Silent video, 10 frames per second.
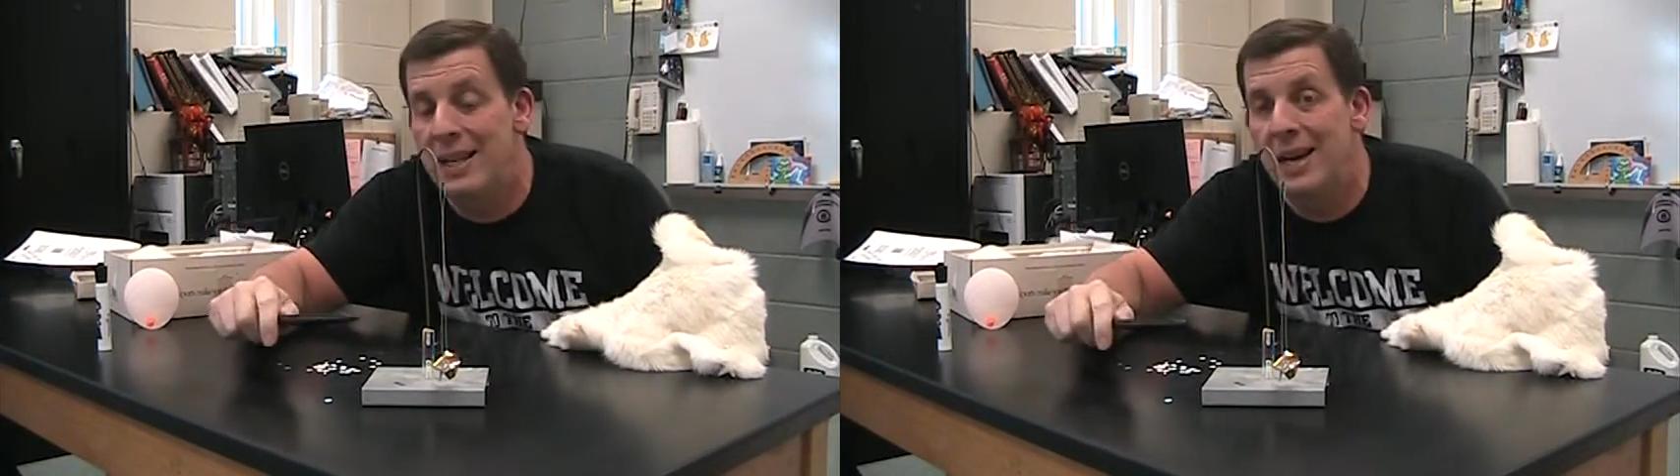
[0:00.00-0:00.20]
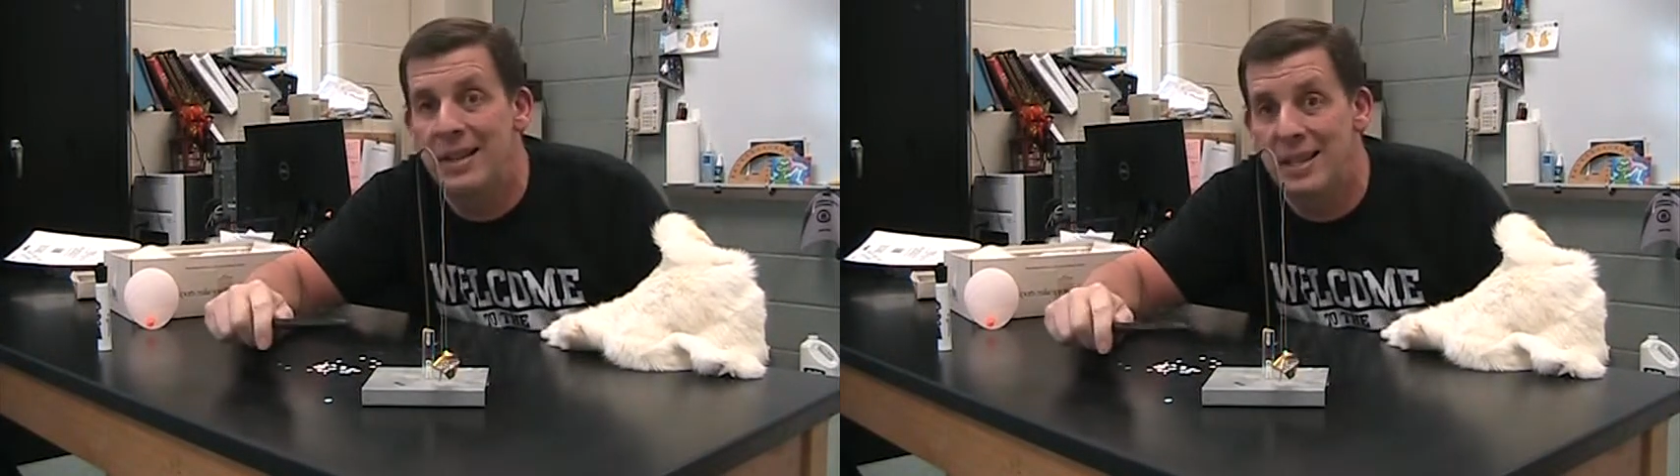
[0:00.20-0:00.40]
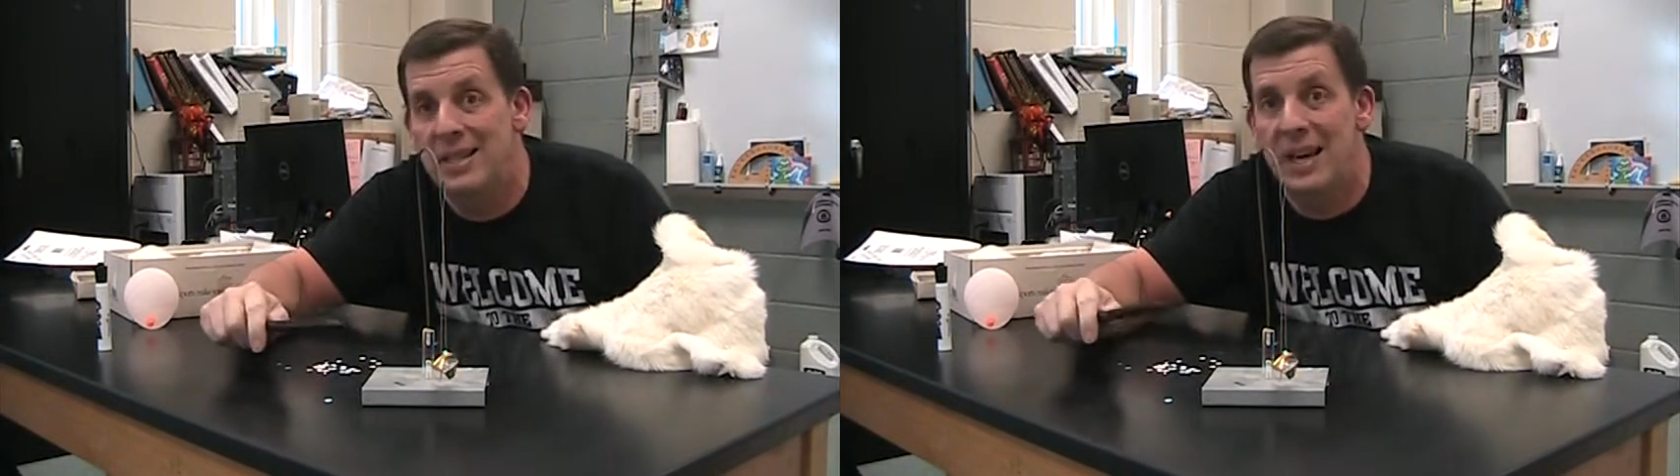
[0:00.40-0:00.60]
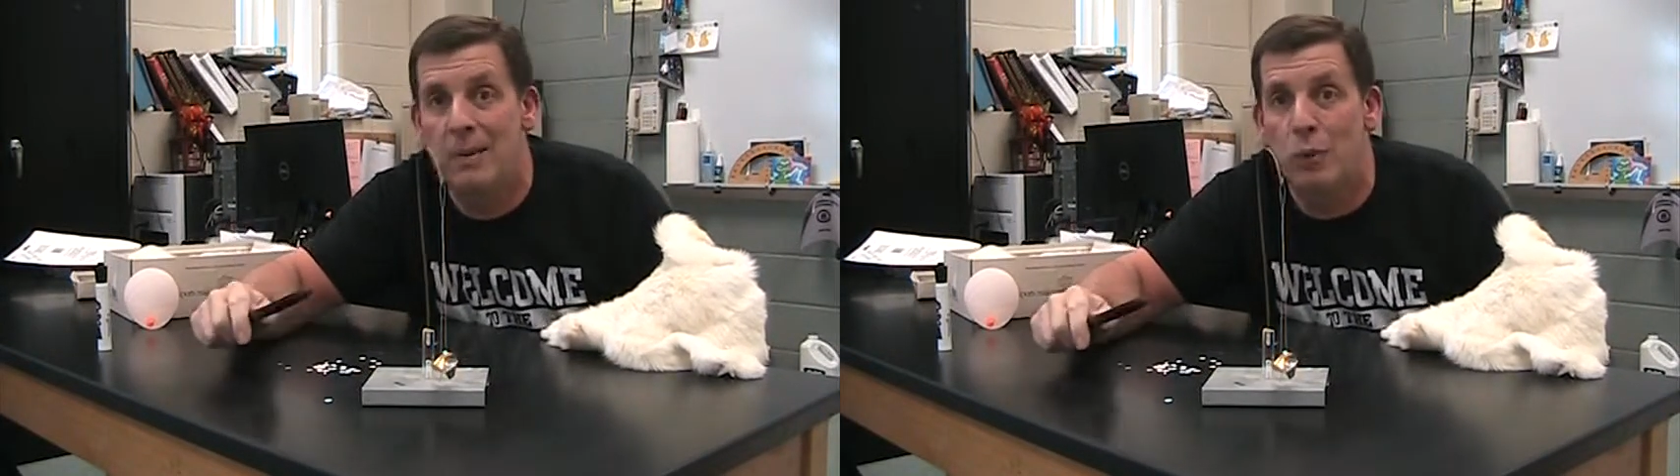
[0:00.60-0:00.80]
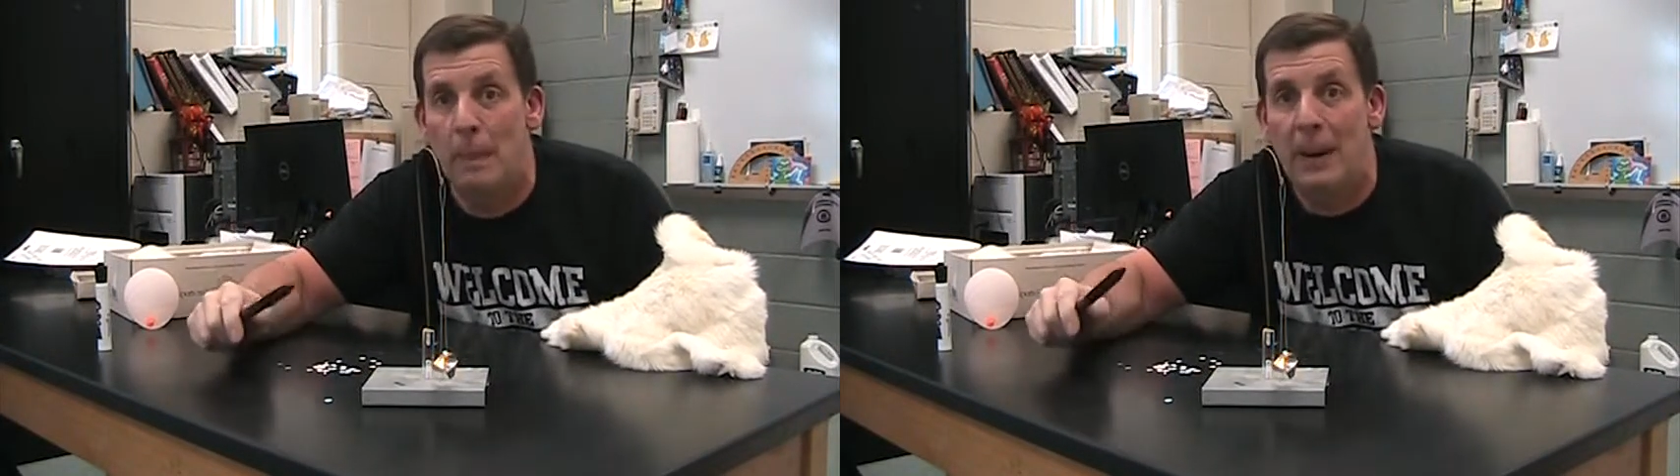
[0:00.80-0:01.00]
this
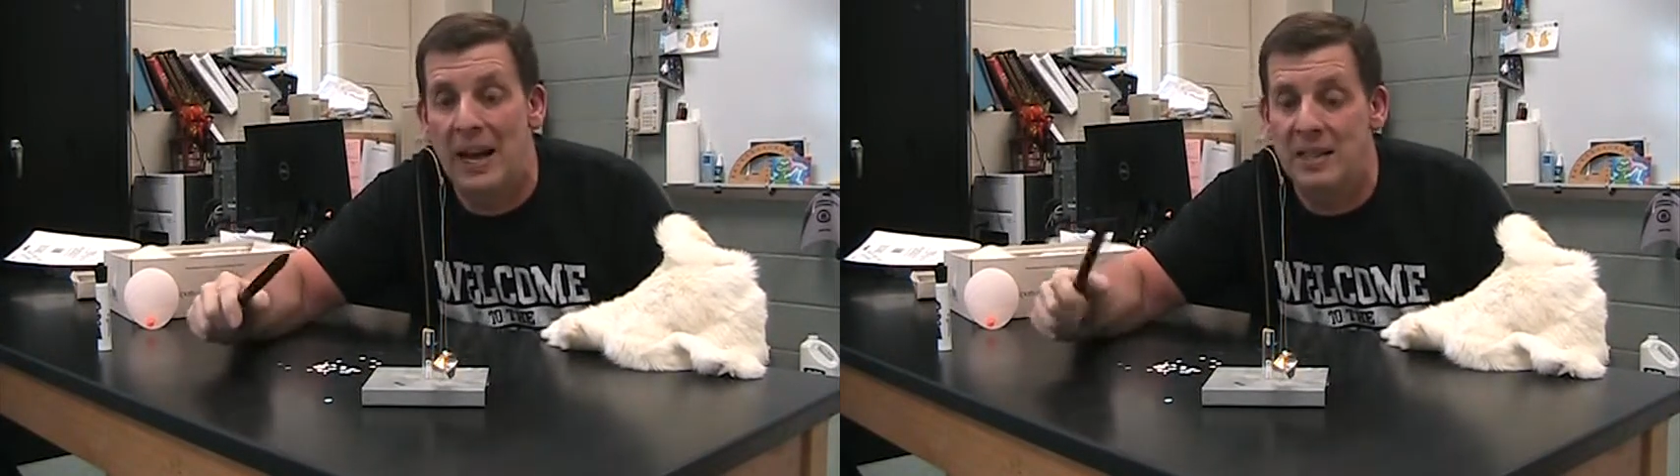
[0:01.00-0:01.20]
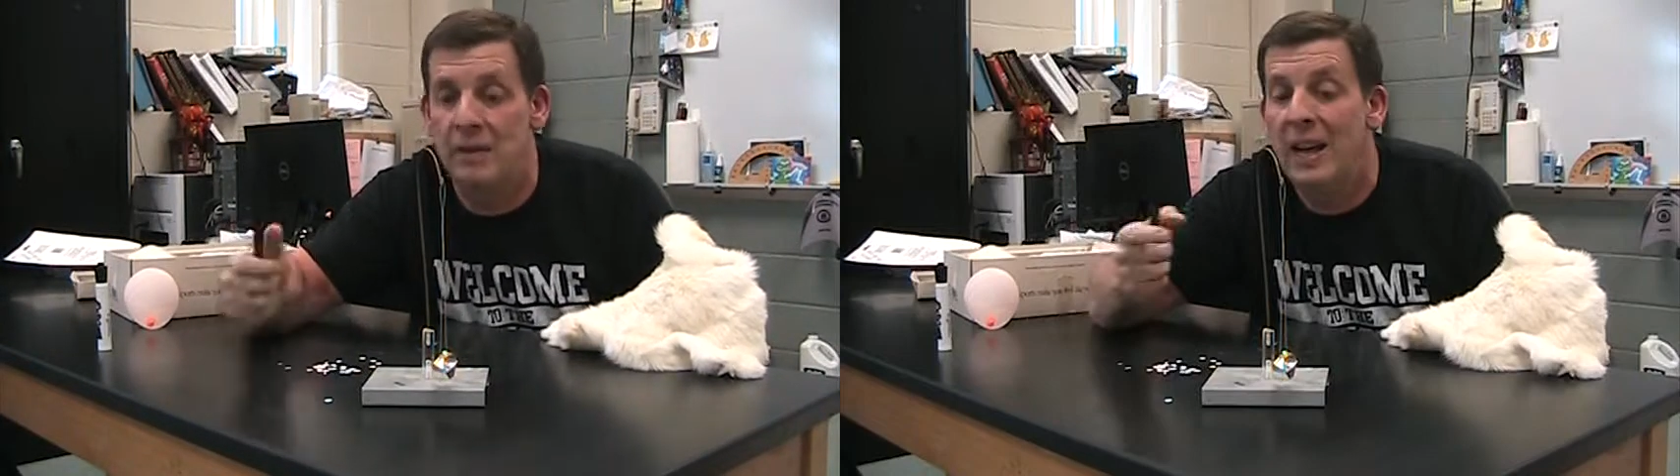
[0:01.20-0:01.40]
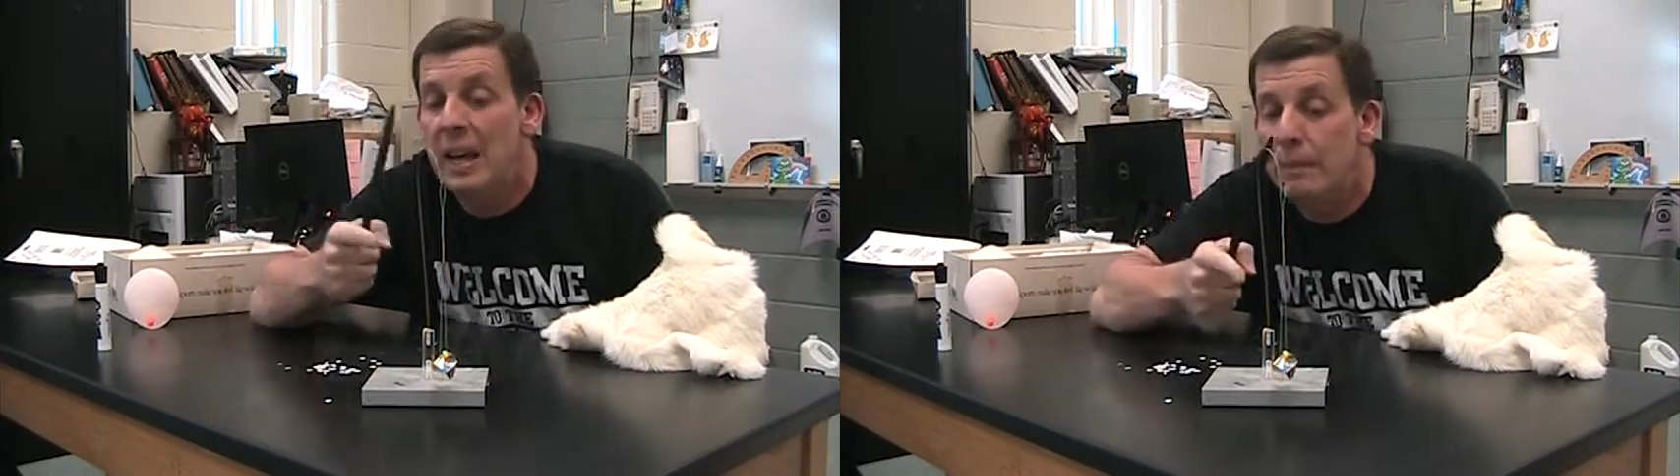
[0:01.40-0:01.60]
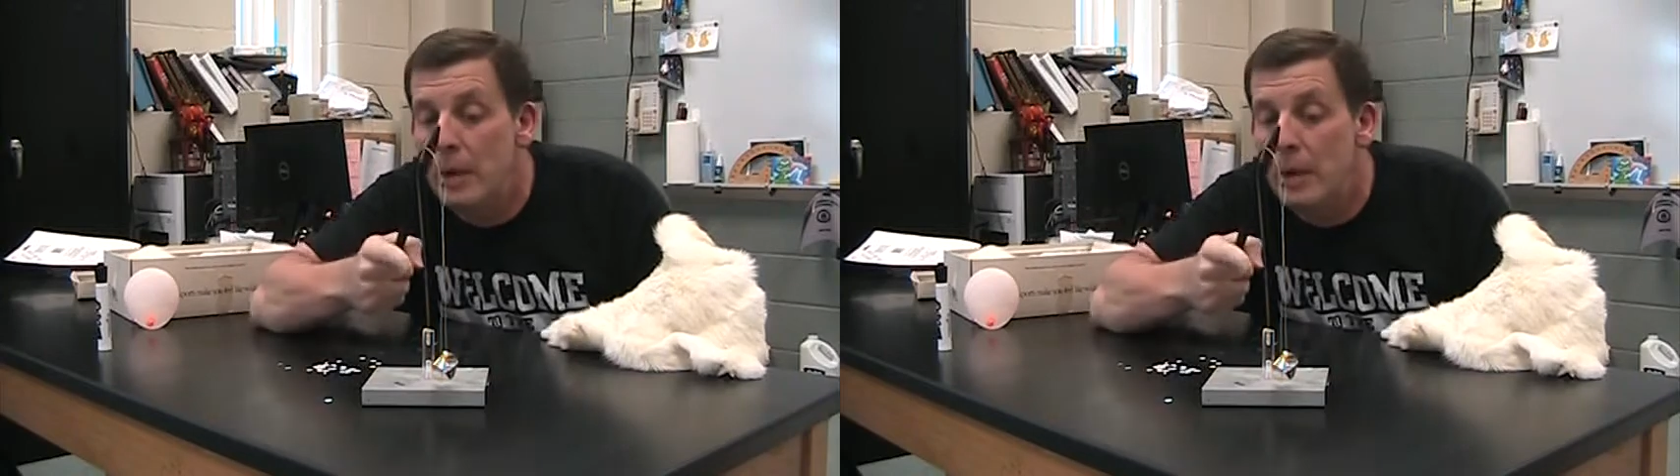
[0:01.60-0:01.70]
side more positive.